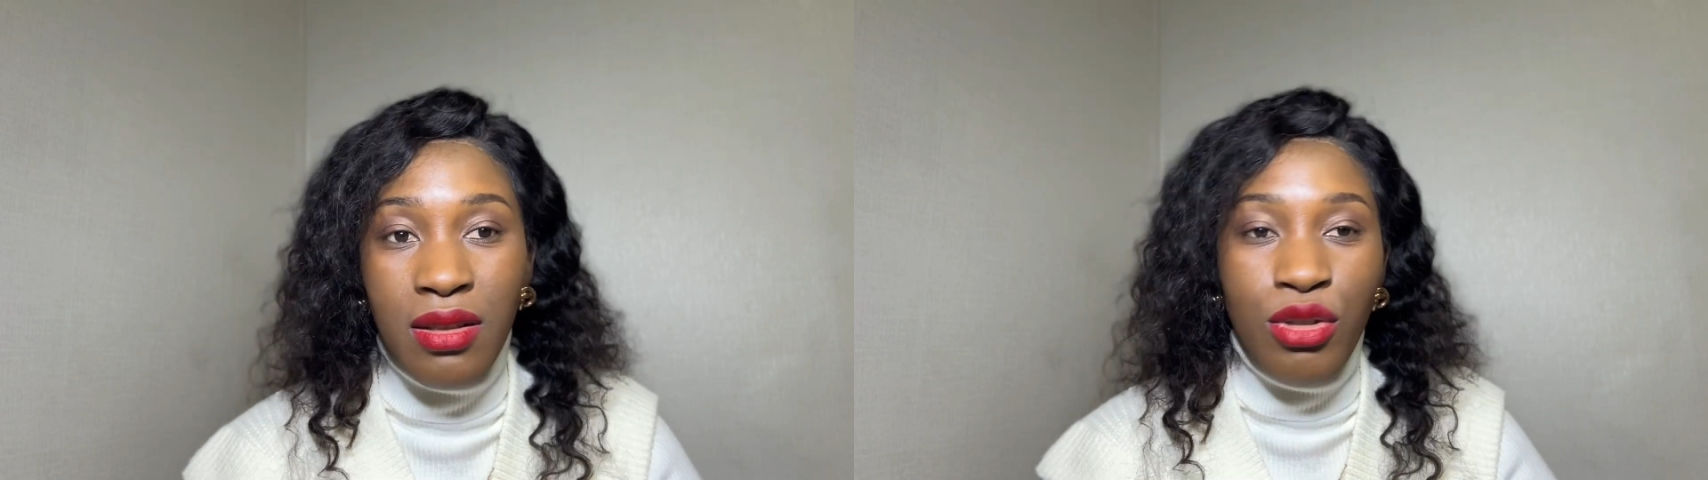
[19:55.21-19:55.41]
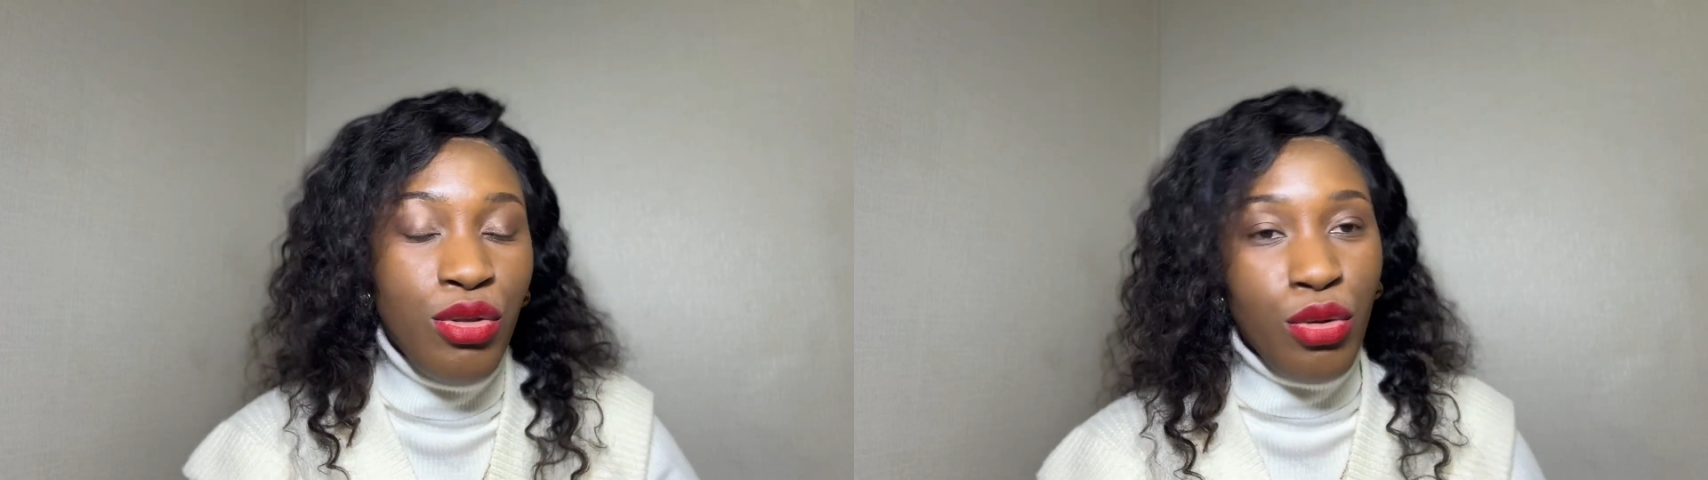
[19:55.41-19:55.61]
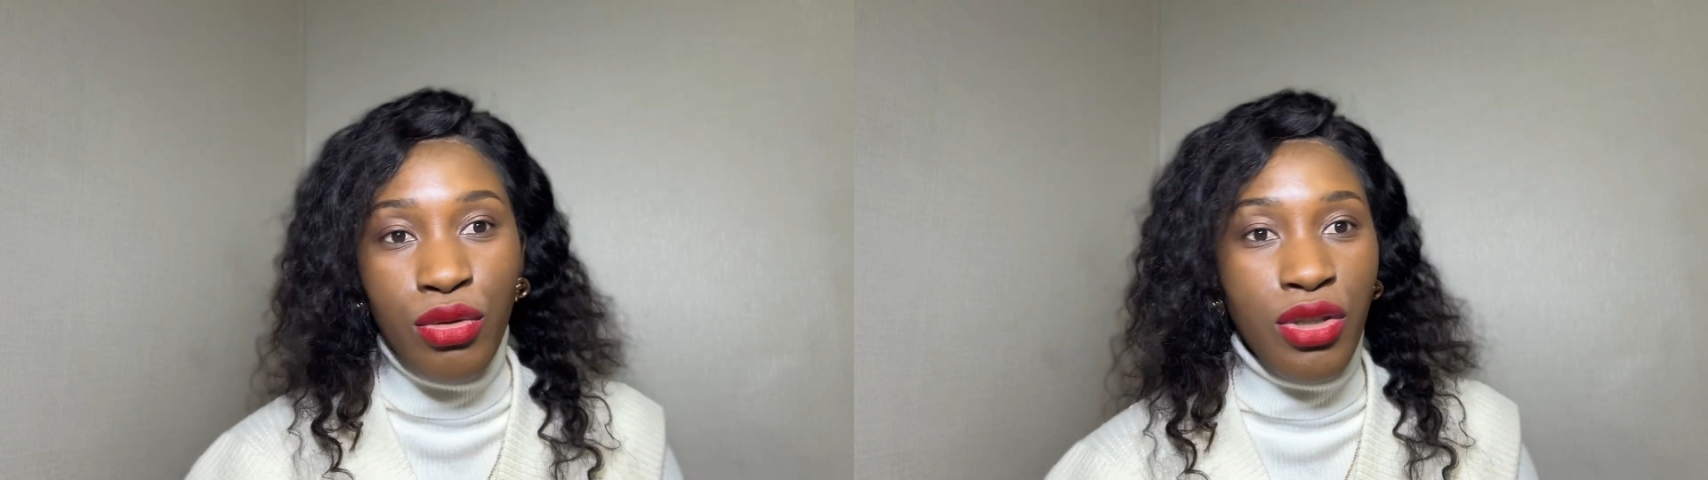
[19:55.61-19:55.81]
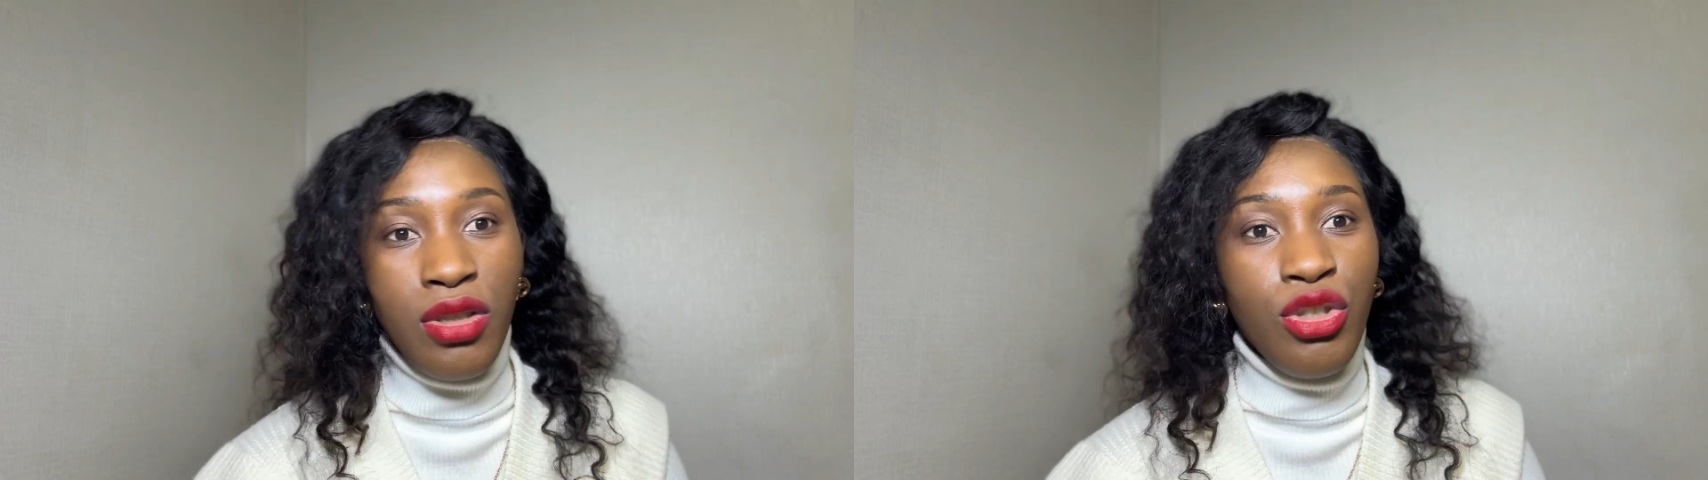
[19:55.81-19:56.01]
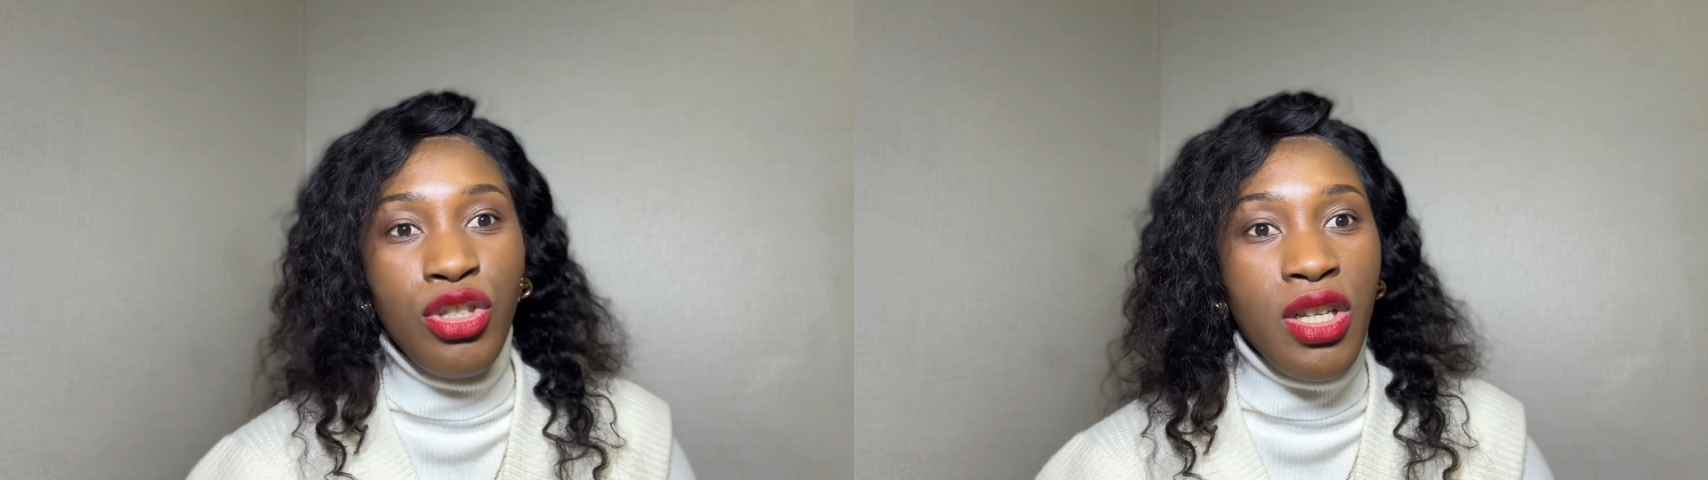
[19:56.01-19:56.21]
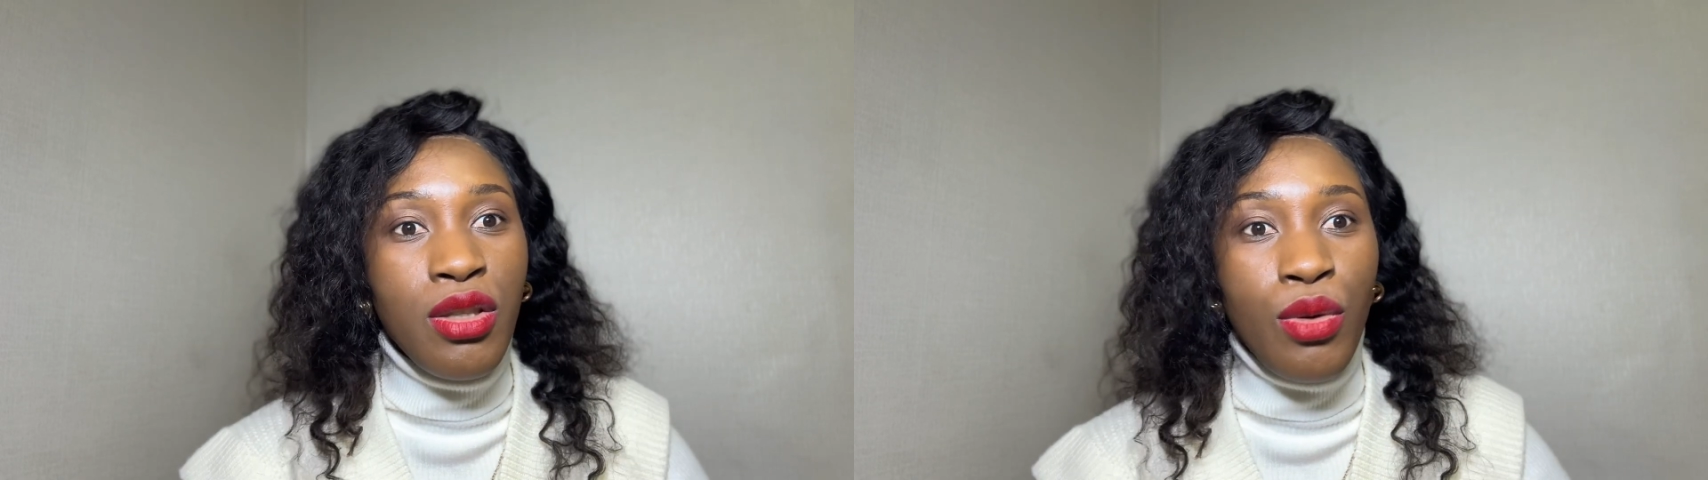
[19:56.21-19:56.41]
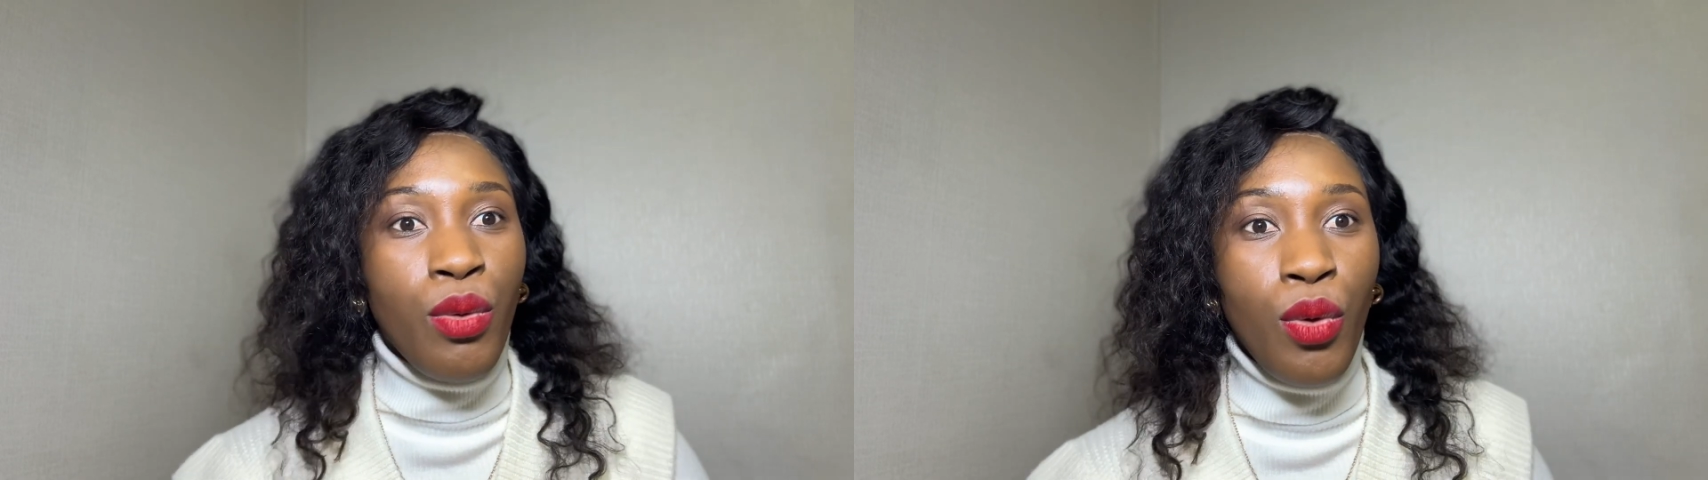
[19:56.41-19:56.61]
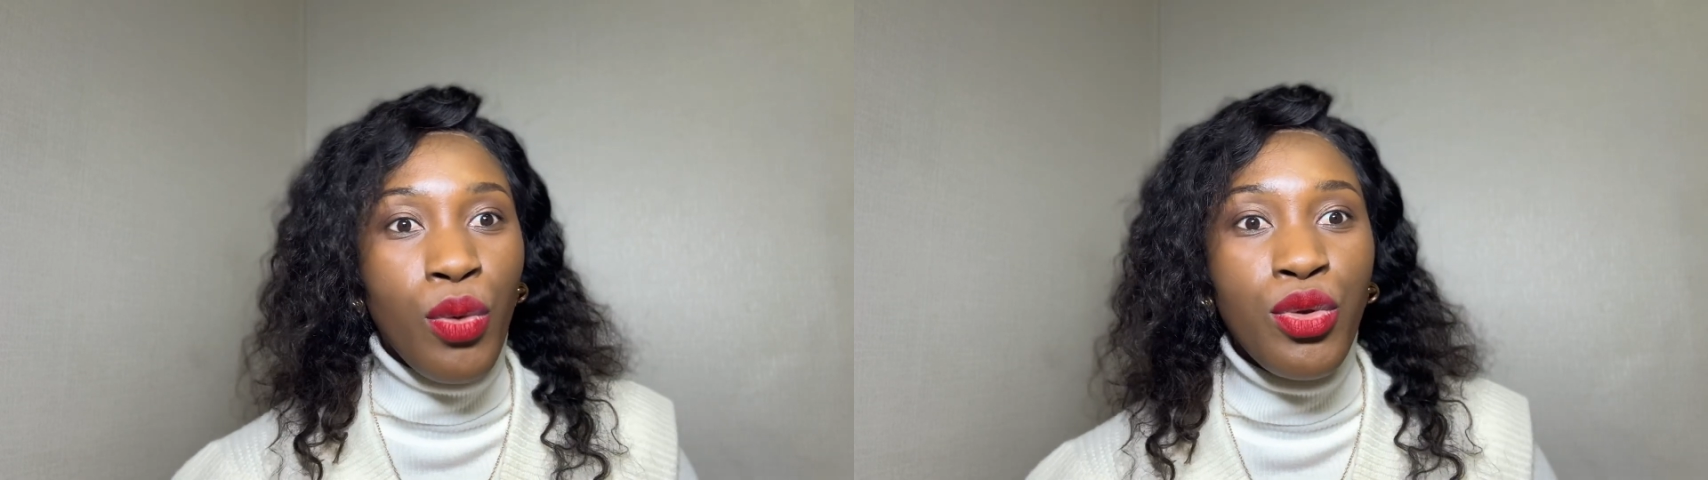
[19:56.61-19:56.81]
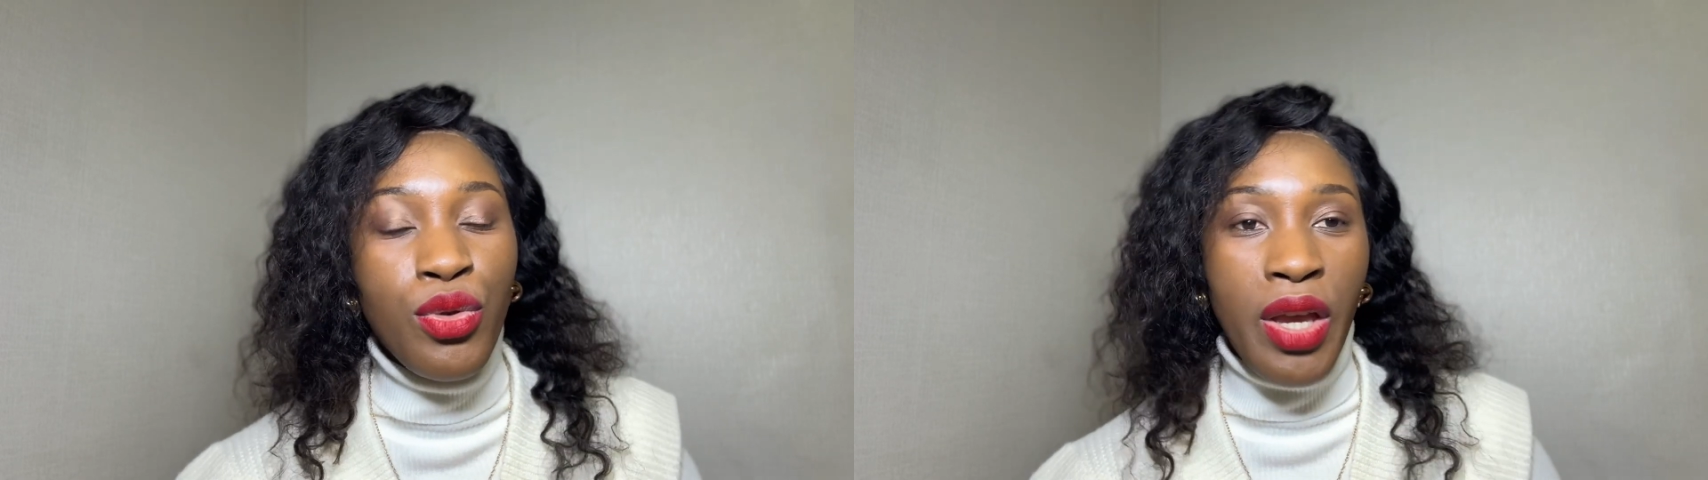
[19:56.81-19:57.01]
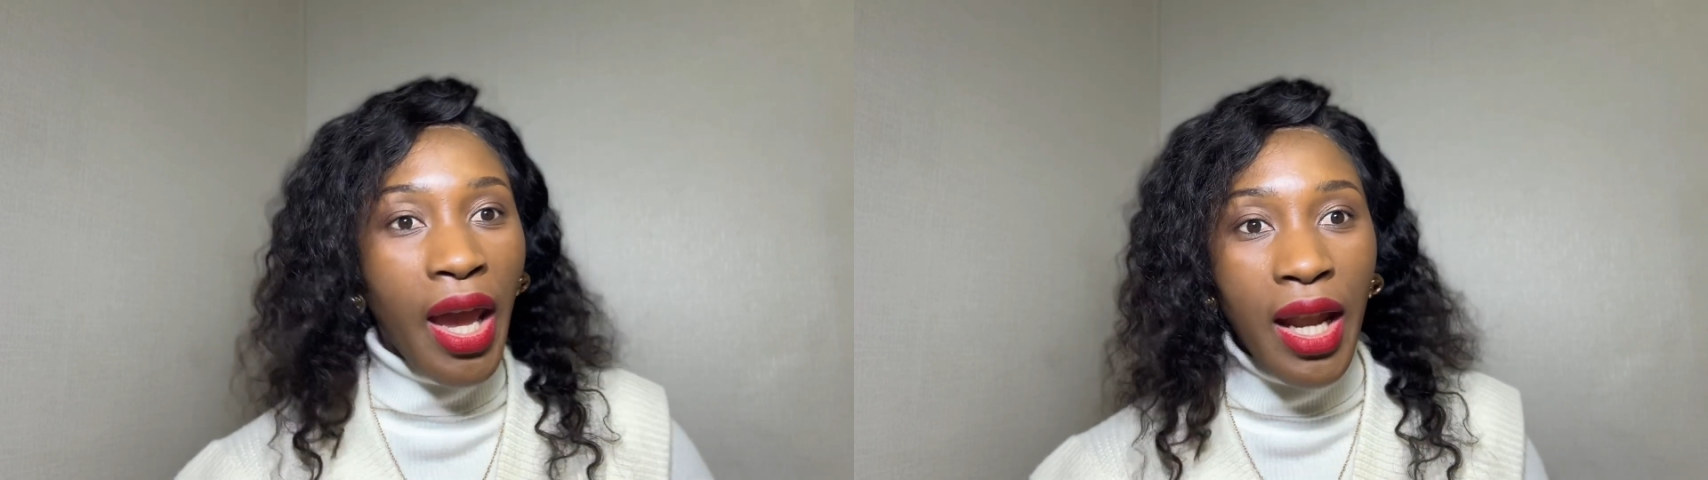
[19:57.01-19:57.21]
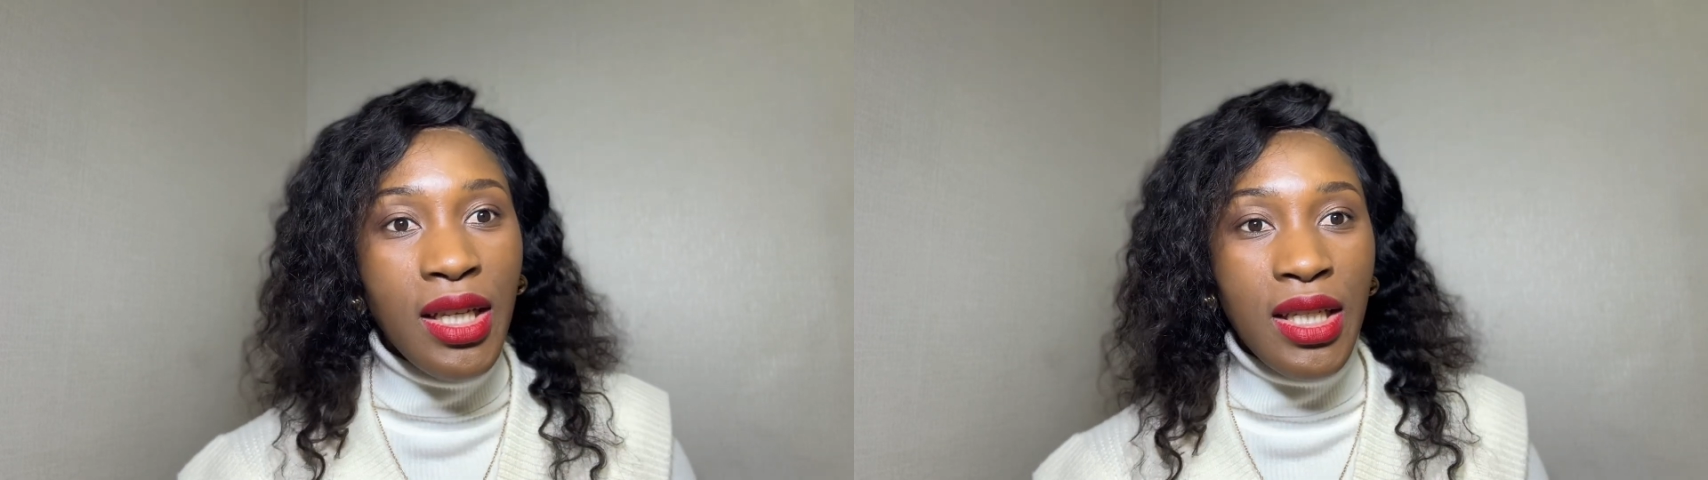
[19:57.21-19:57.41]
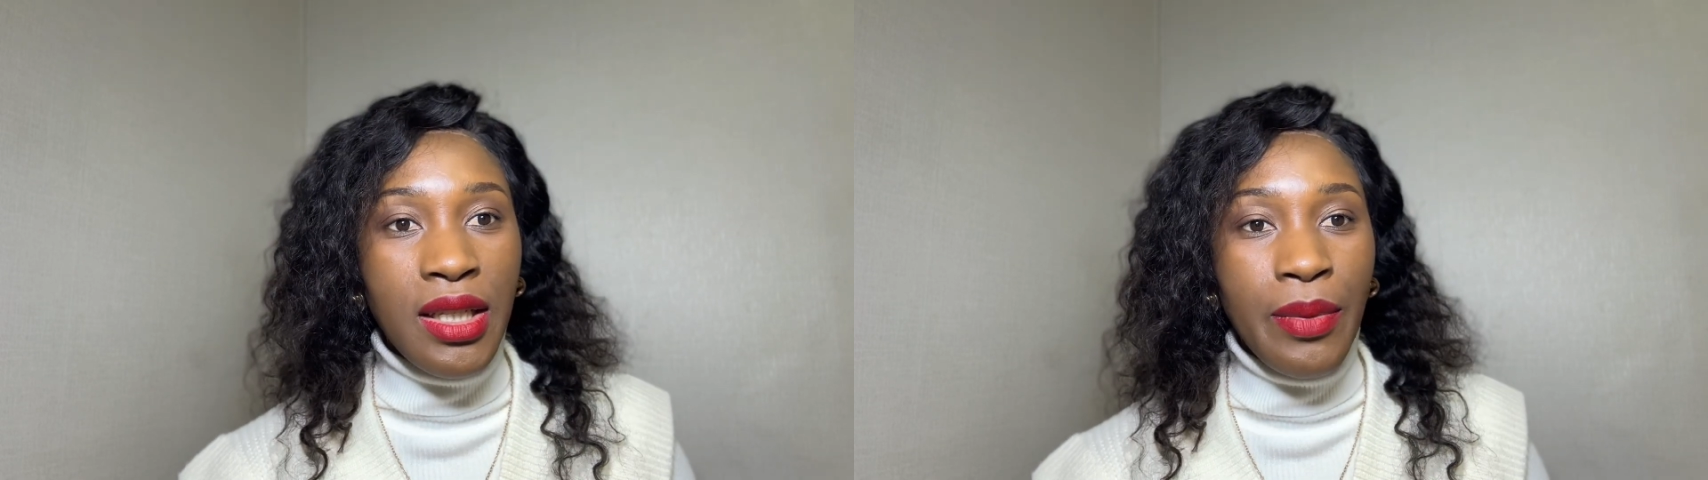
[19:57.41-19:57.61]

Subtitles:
You just don't go to any.